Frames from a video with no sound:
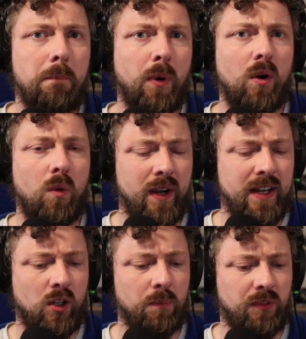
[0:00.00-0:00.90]
But when
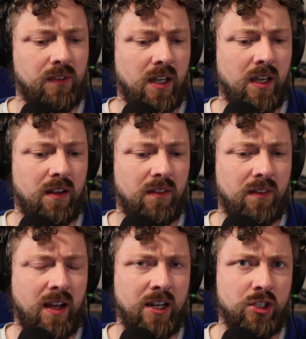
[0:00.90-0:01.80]
it comes to
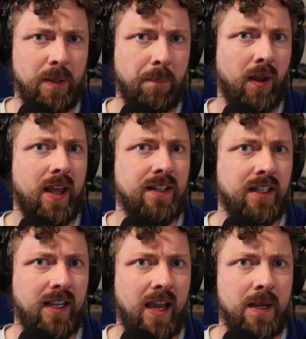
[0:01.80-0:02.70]
actually playing
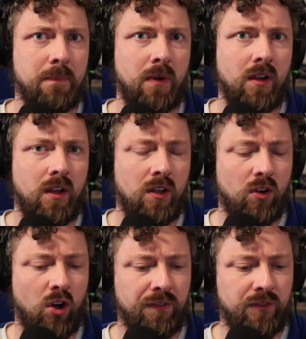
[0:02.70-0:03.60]
the game,
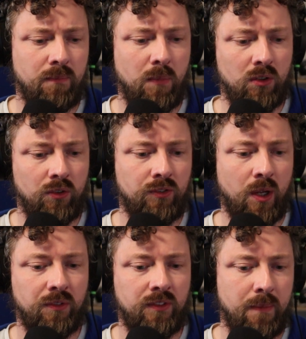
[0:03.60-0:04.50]
often models
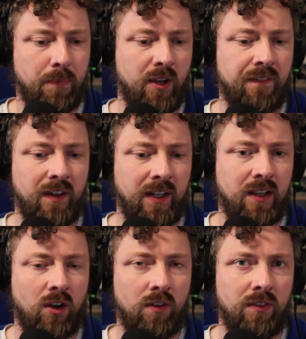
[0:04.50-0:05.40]
don't sit
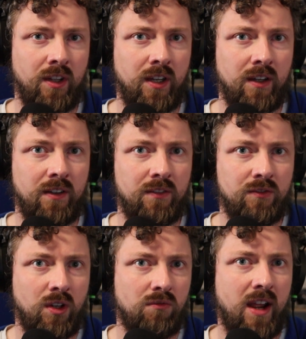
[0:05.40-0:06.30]
perfectly on the
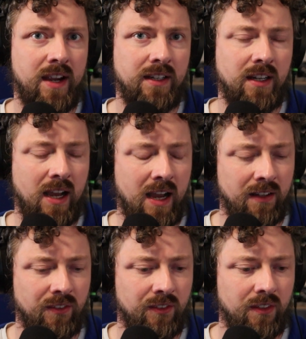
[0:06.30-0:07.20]
terrain,
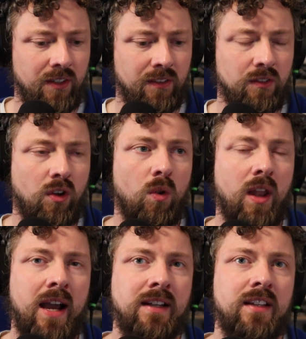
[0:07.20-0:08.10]
and there's this
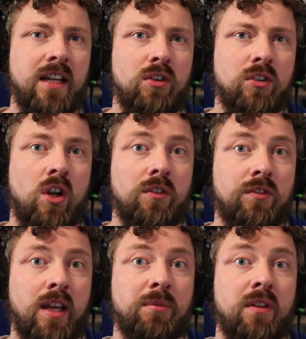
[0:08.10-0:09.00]
whole idea and
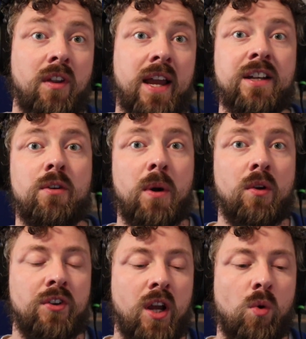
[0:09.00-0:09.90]
concept of letting your
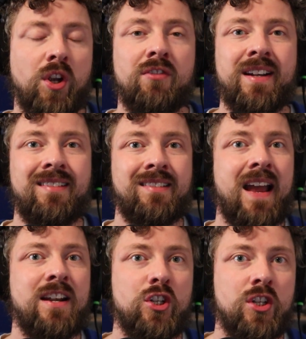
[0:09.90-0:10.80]
opponent know what your
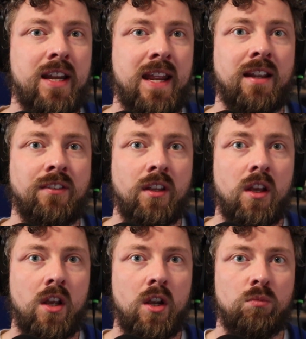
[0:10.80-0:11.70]
intention is
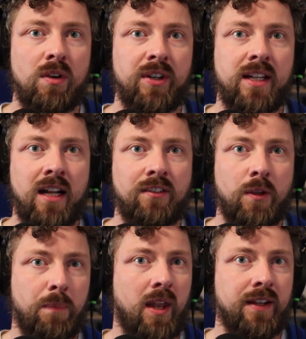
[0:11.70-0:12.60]
with regards
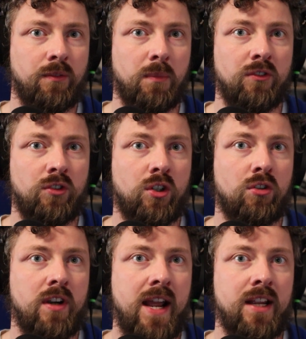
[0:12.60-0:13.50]
to placement to
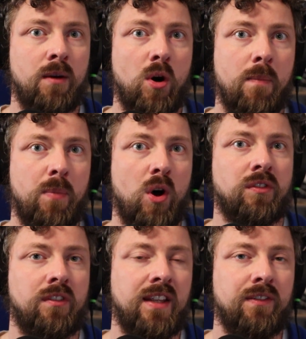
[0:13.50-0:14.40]
create a more
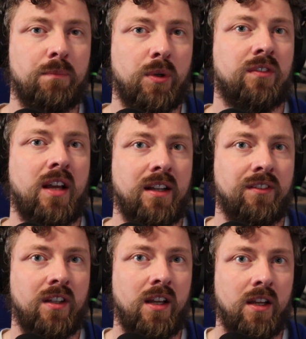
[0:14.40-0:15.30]
positive and precise